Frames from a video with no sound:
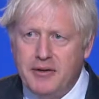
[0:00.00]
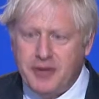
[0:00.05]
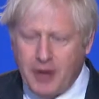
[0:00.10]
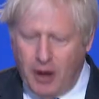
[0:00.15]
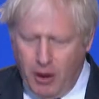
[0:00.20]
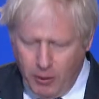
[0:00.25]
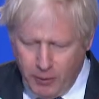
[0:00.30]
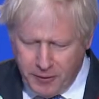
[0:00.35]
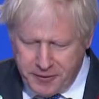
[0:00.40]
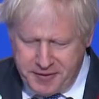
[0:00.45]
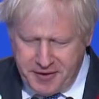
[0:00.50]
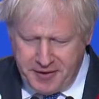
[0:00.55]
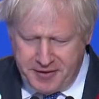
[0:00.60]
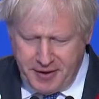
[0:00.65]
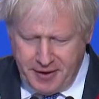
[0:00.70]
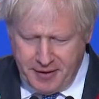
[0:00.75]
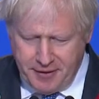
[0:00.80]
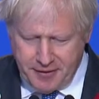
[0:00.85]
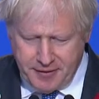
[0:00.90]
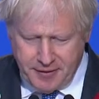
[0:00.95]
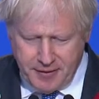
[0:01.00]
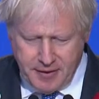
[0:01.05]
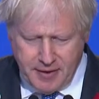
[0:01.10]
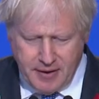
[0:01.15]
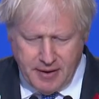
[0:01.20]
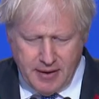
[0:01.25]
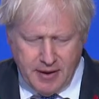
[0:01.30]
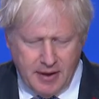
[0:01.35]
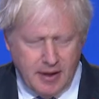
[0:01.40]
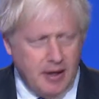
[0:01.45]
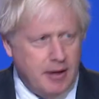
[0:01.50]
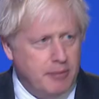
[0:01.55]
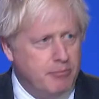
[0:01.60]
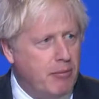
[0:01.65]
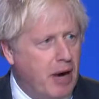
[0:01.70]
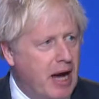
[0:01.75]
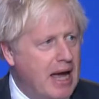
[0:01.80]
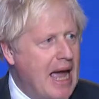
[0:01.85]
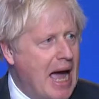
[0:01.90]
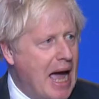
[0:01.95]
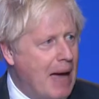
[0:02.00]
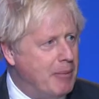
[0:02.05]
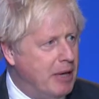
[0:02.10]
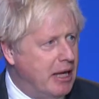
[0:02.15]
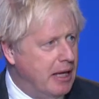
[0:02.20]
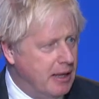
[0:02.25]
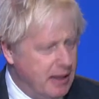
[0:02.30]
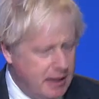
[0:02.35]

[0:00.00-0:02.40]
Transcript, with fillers: to whole cities. Miami,